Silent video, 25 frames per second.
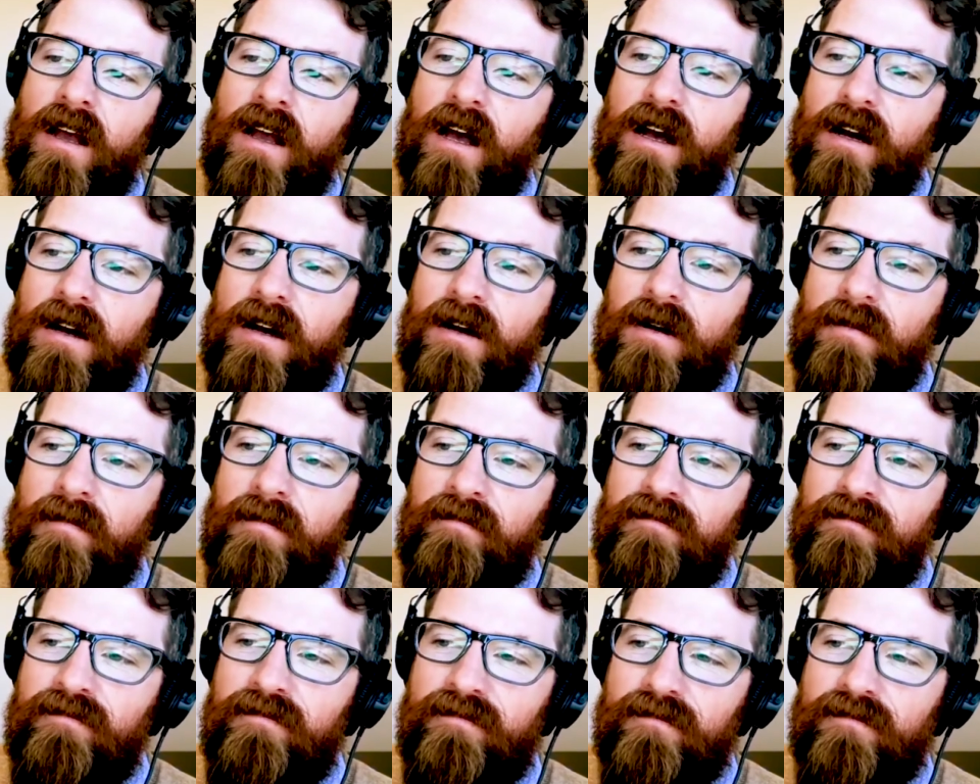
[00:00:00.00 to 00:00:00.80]

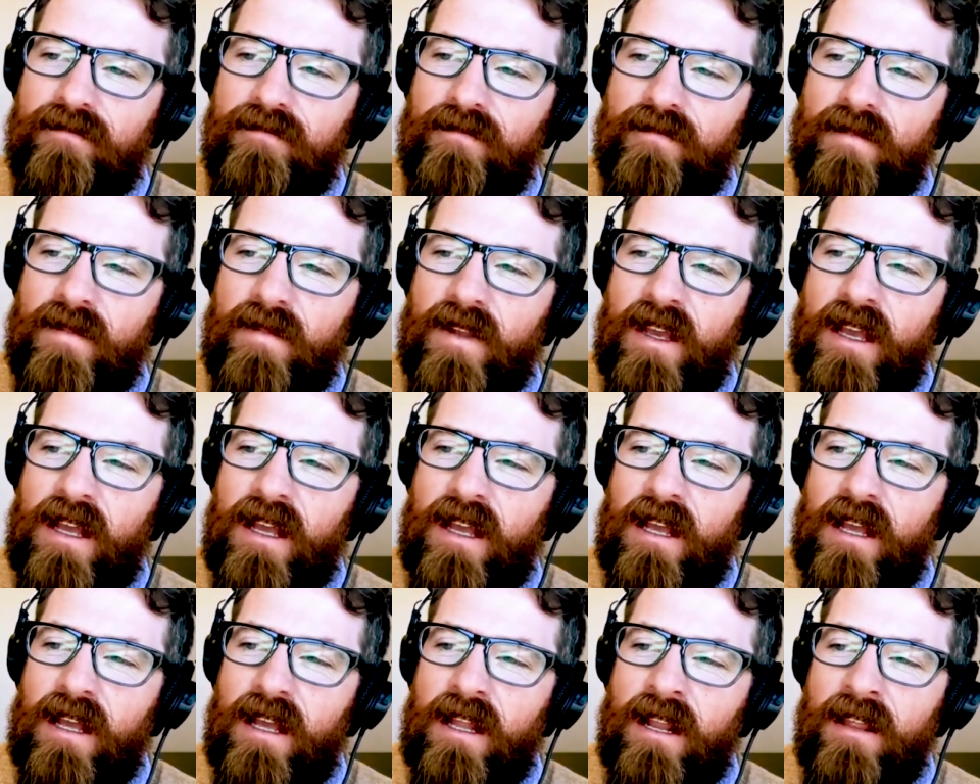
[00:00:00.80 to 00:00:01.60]
And
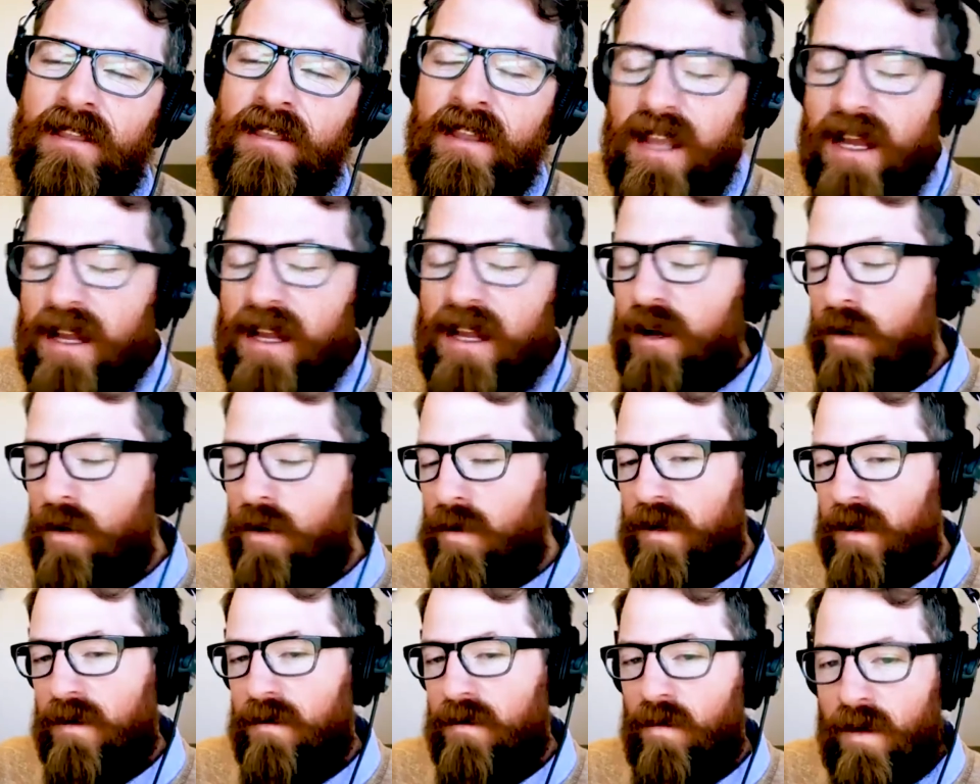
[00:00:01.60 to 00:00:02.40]
I think I know
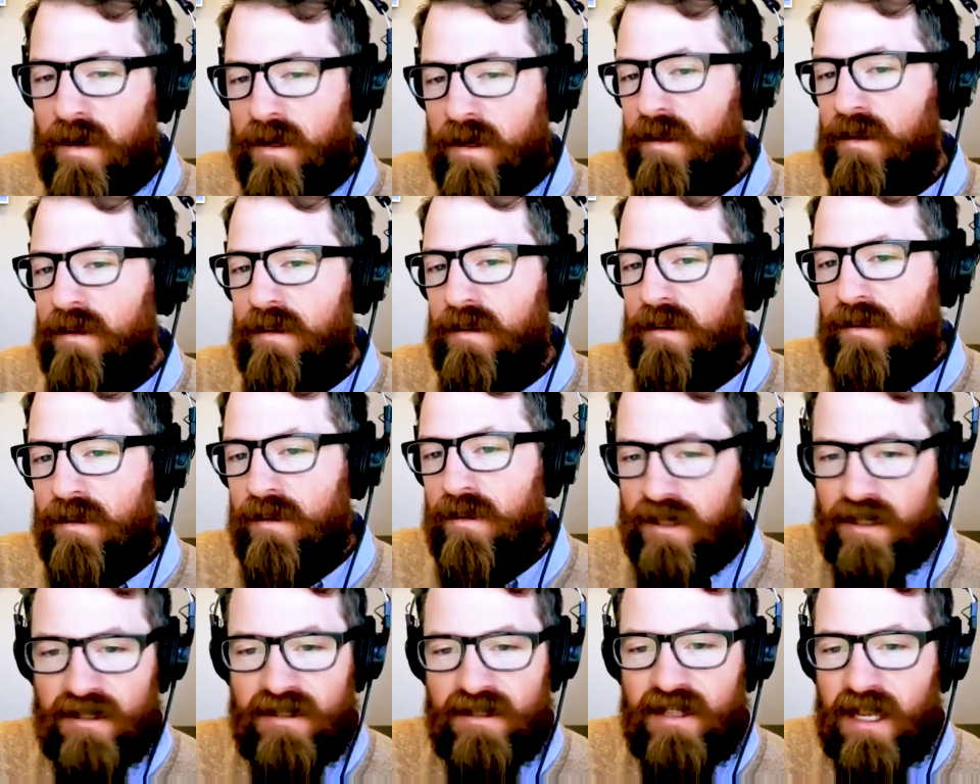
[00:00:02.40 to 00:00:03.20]
what
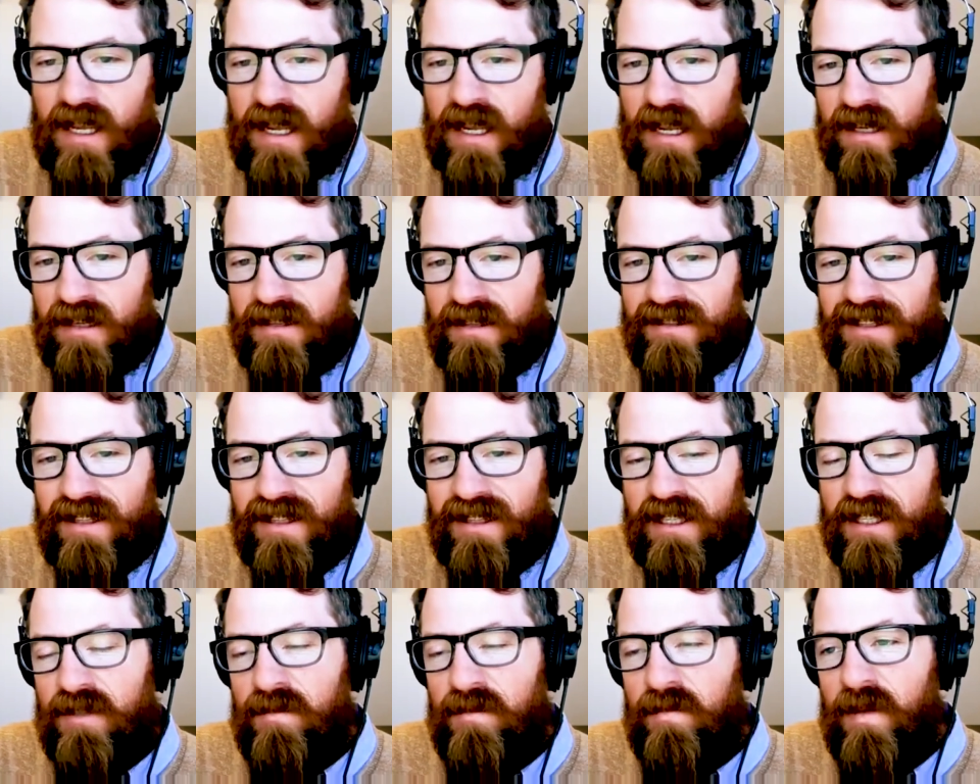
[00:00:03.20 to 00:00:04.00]
you're going to say to
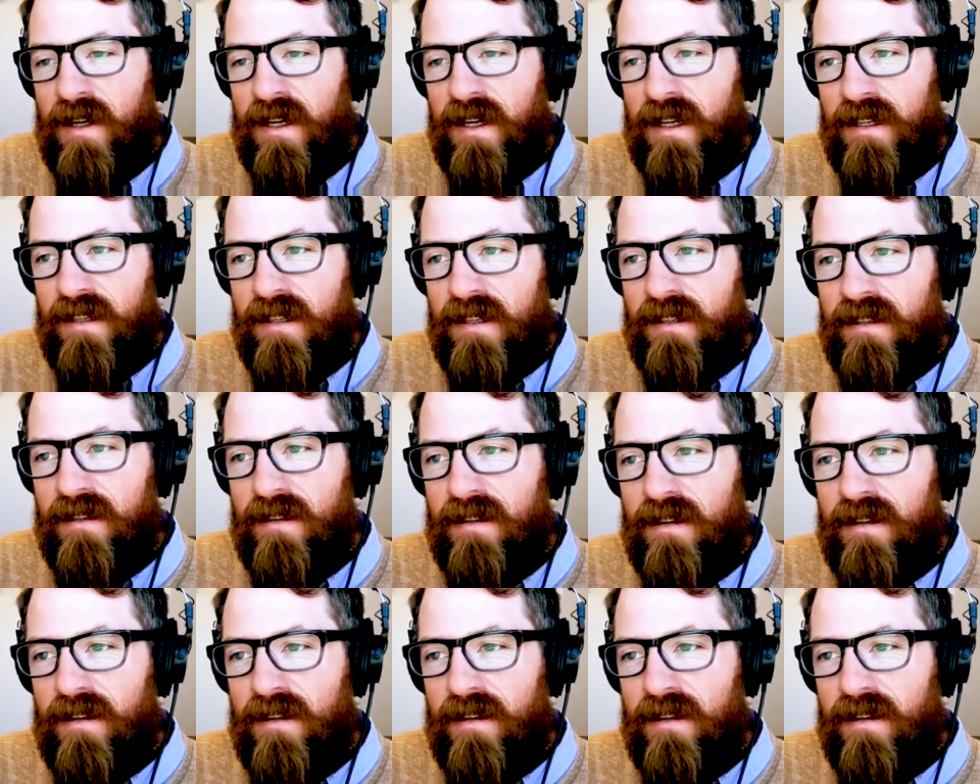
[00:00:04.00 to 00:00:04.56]
this, but